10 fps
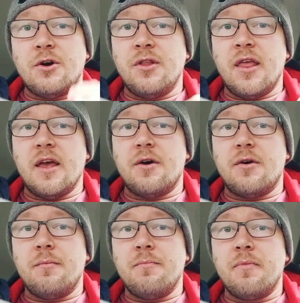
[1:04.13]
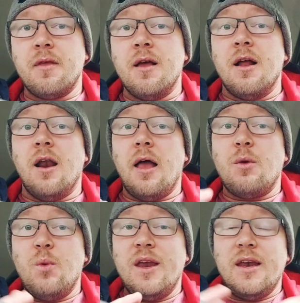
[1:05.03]
there like
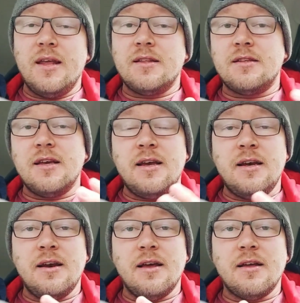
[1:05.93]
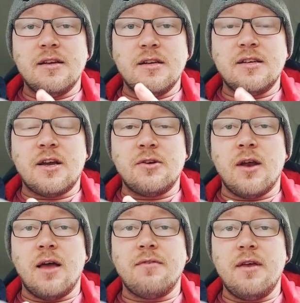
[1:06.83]
we did in second
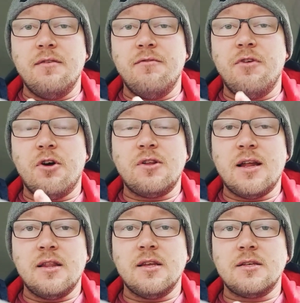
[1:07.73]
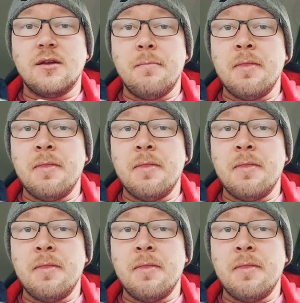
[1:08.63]
life in Atlantis